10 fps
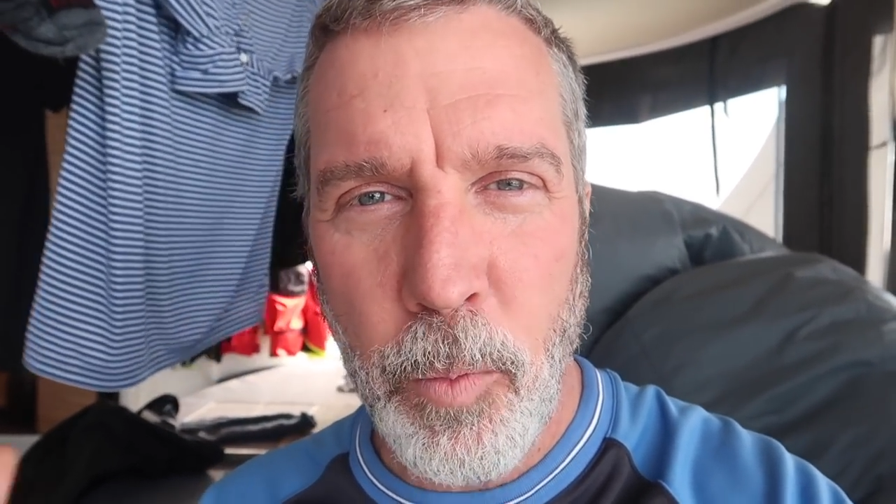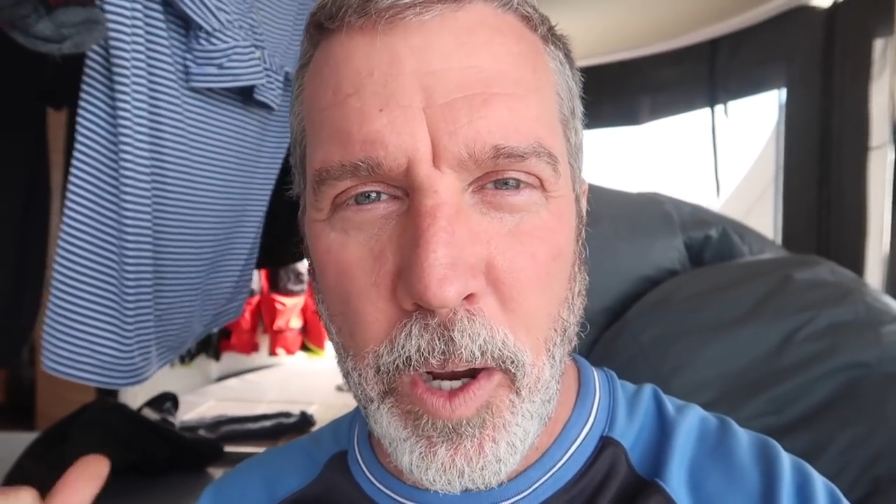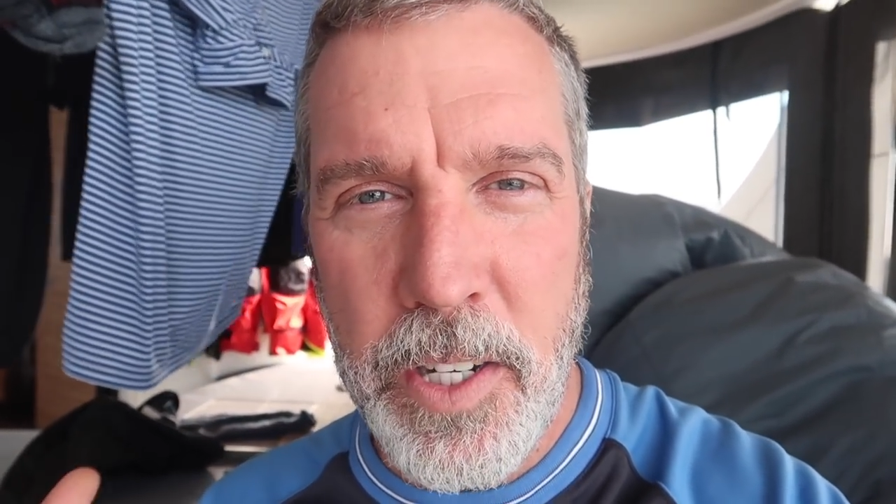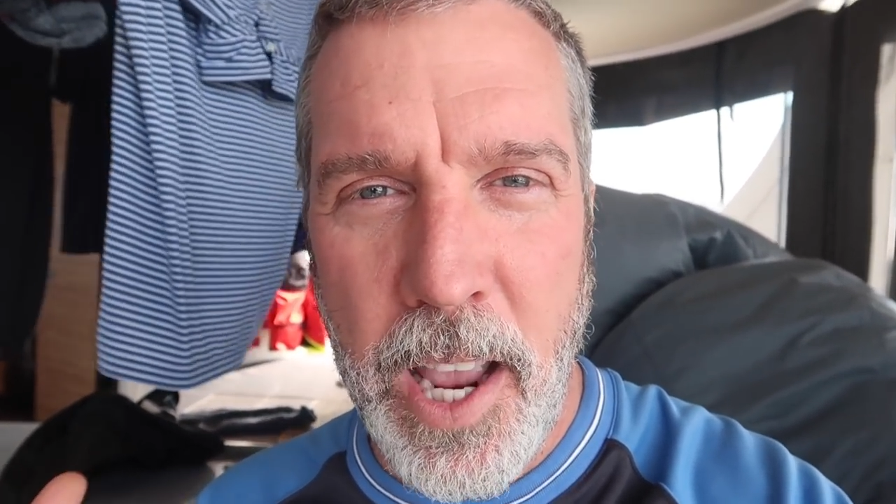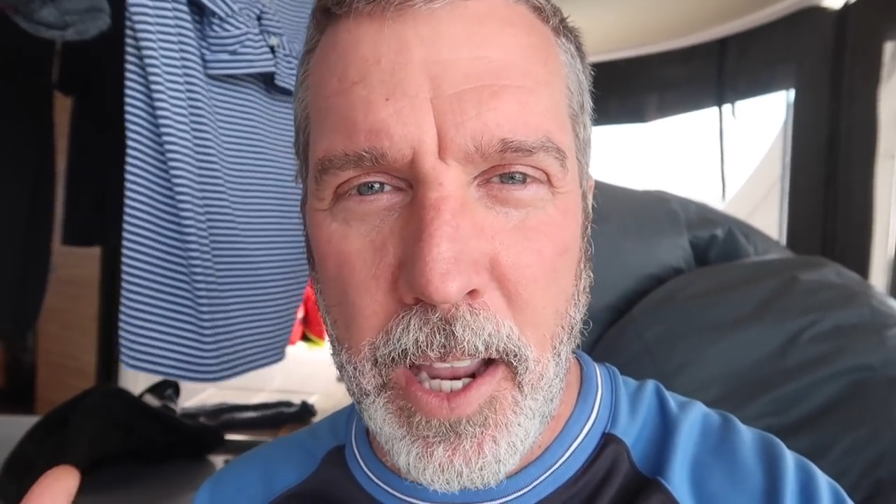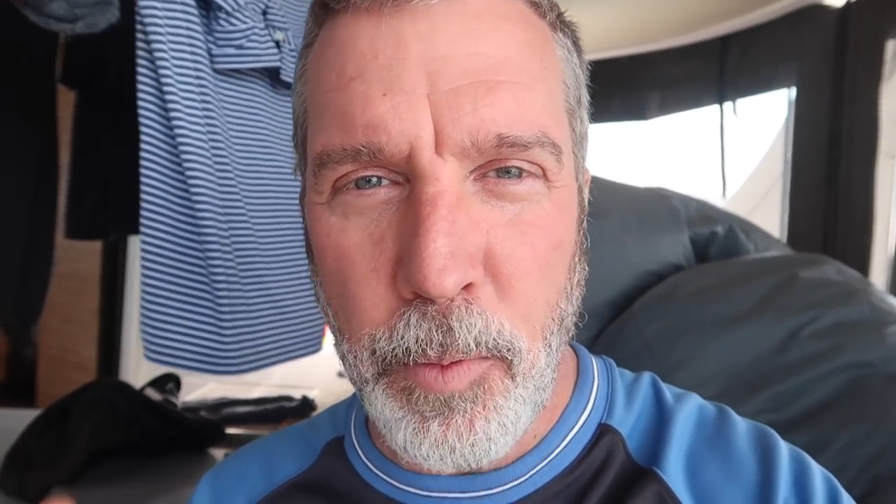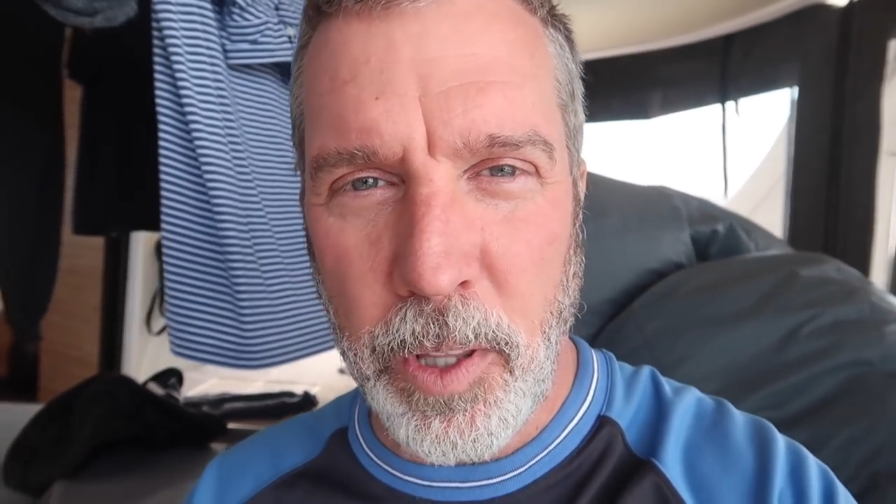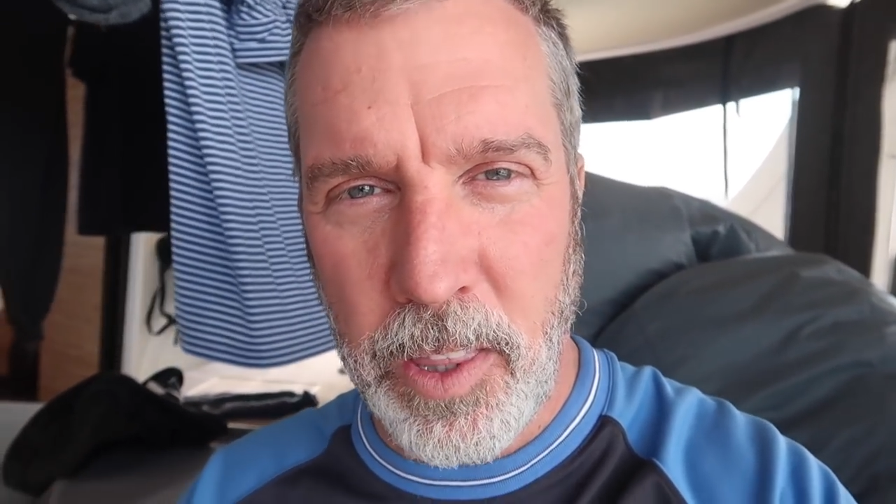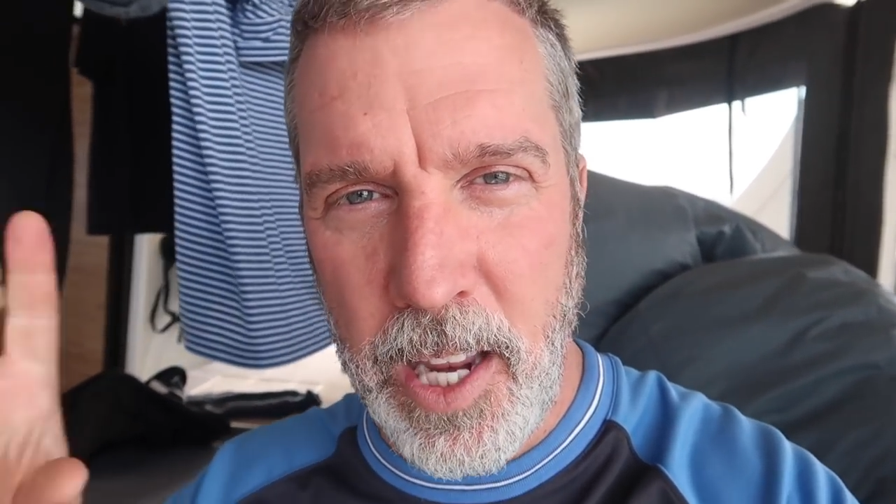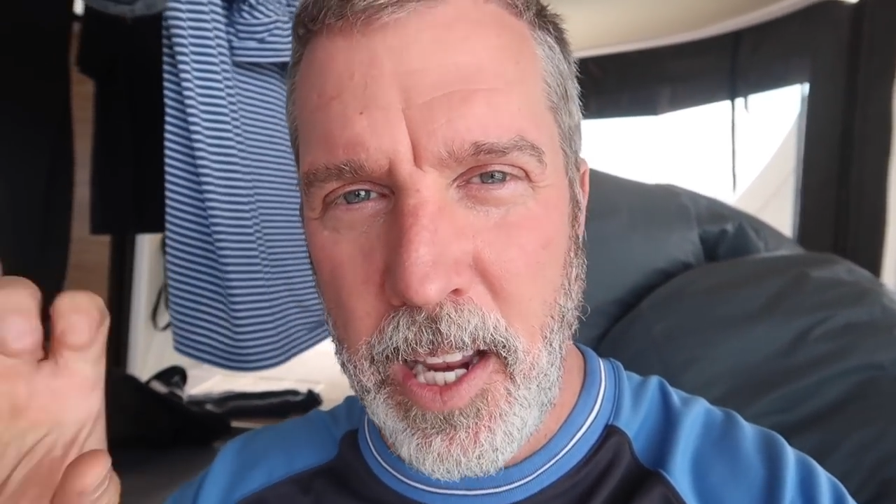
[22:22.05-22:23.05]
one tank
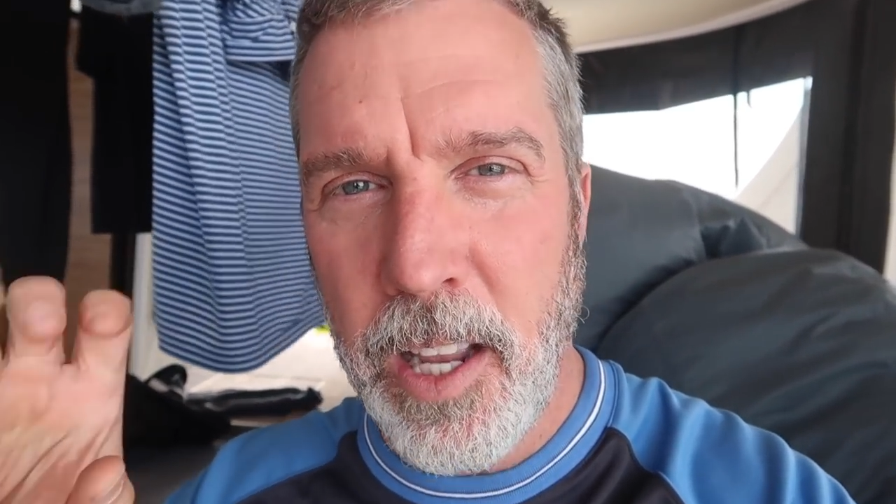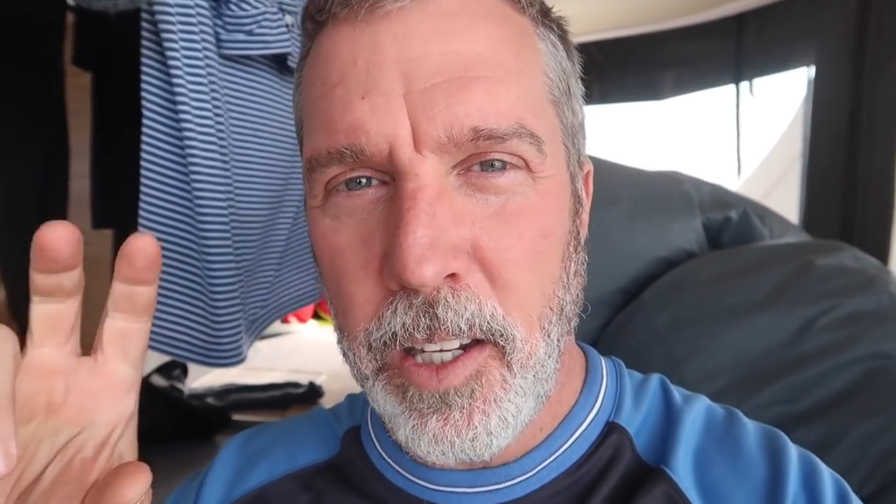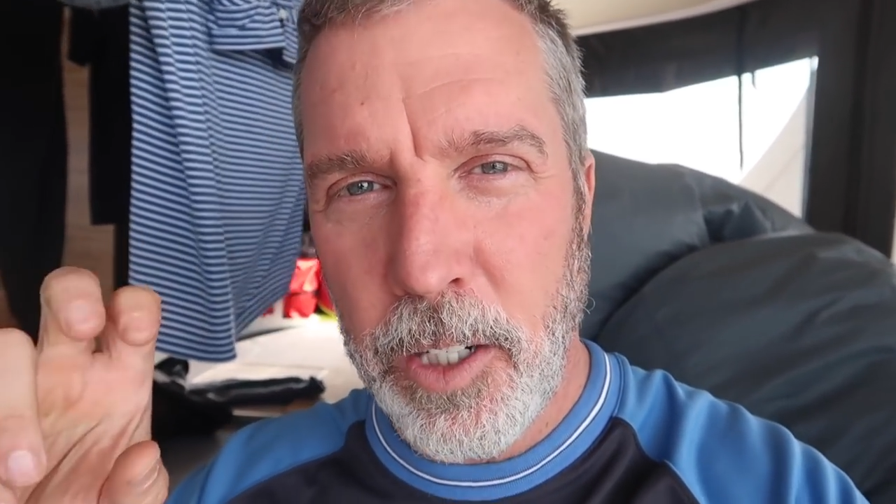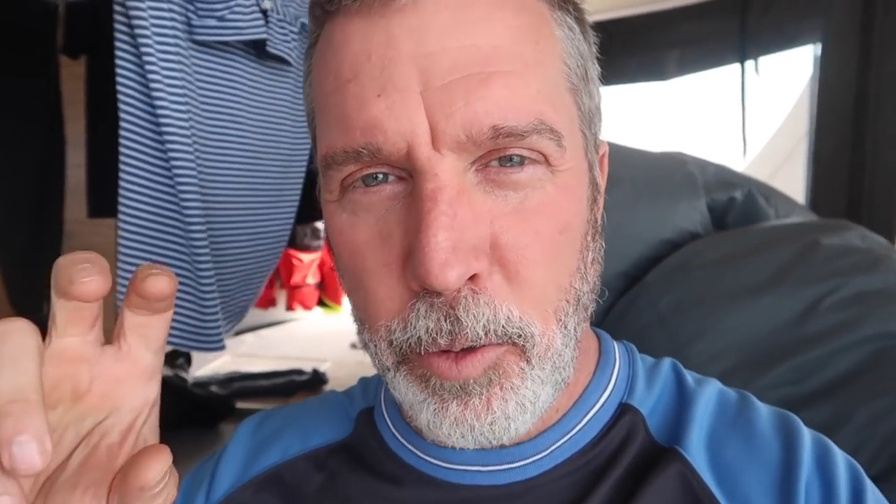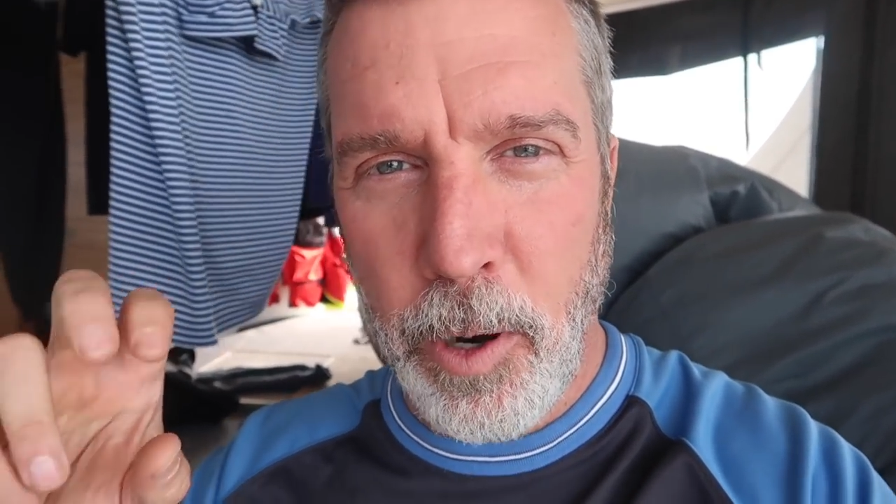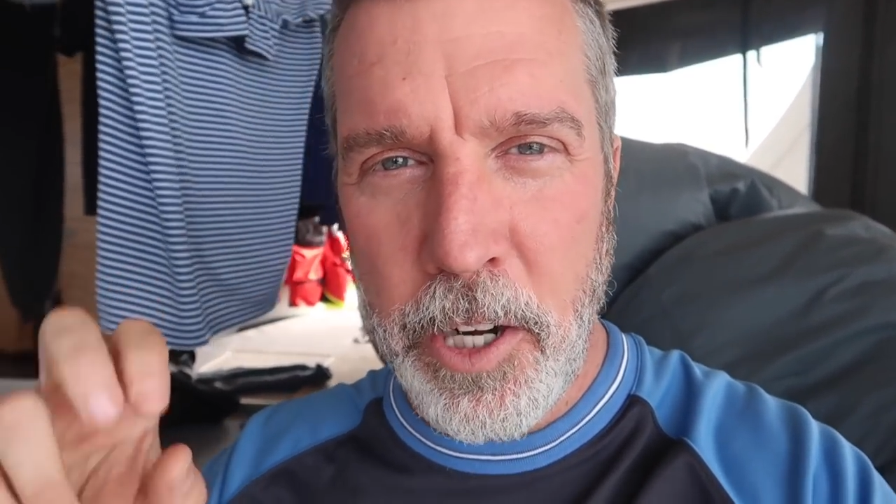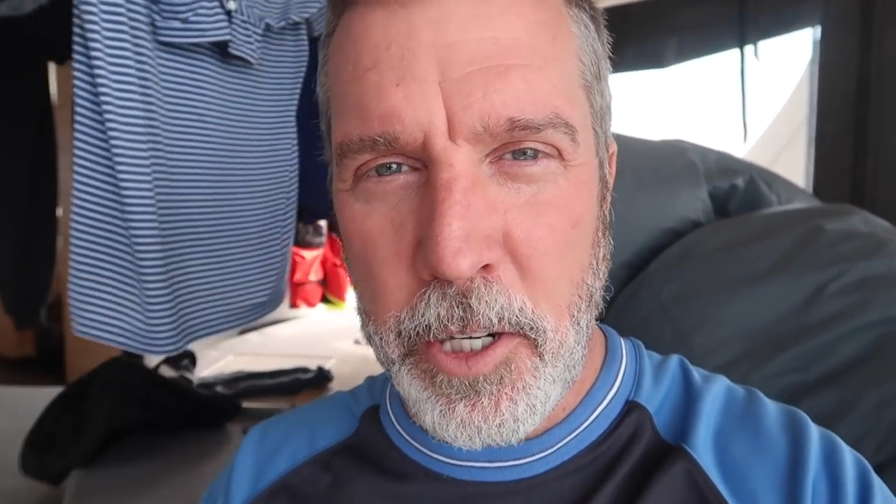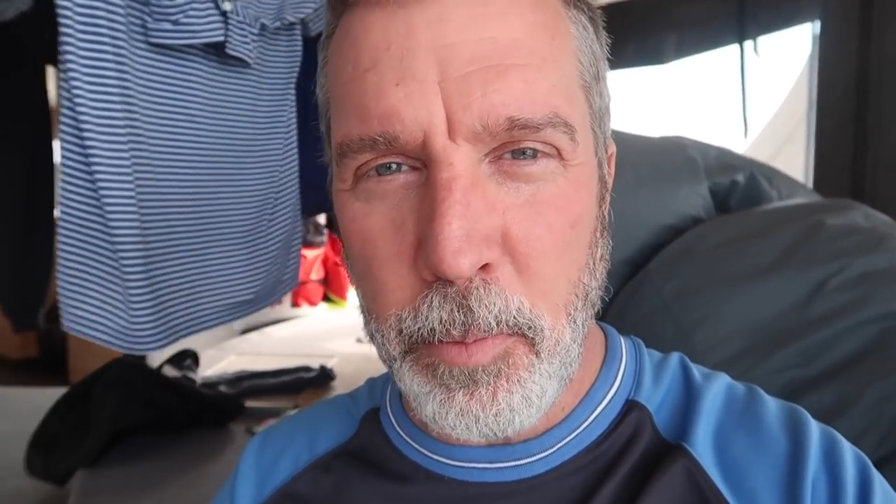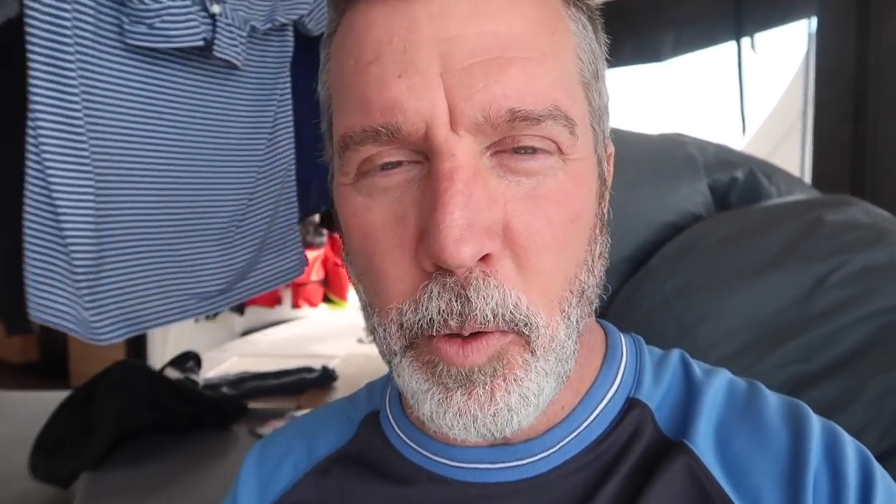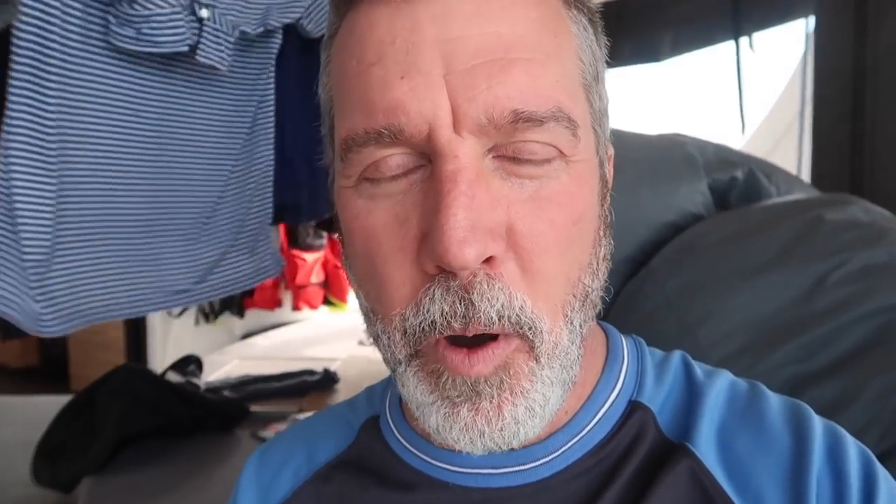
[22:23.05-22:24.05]
with the
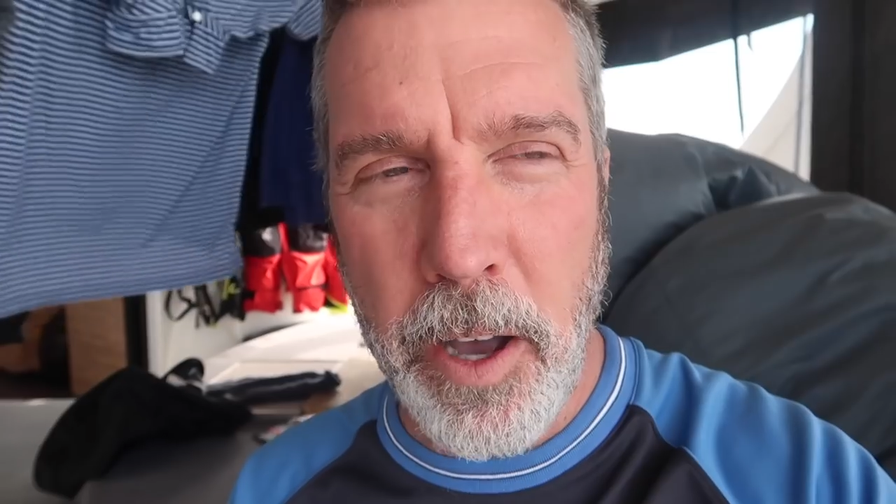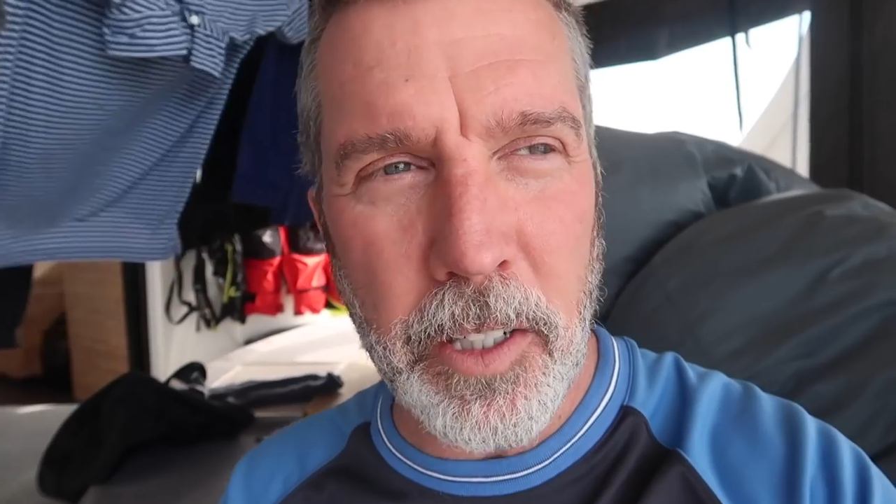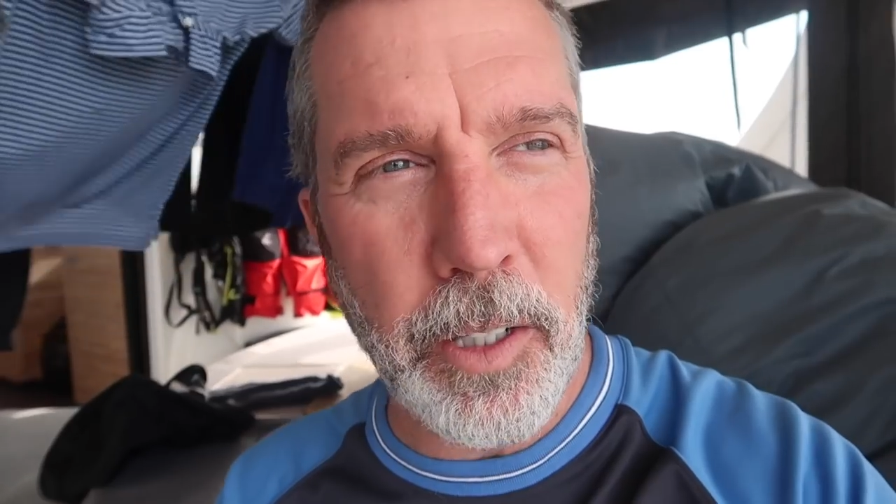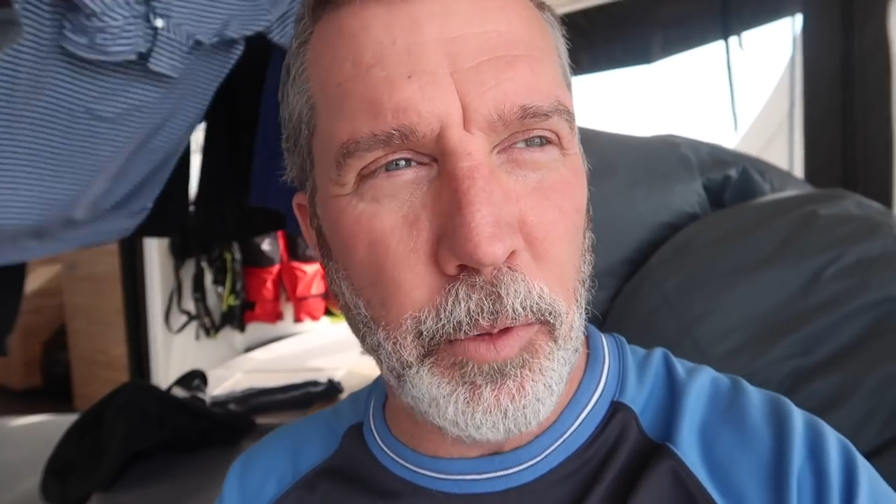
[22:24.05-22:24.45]
questionable water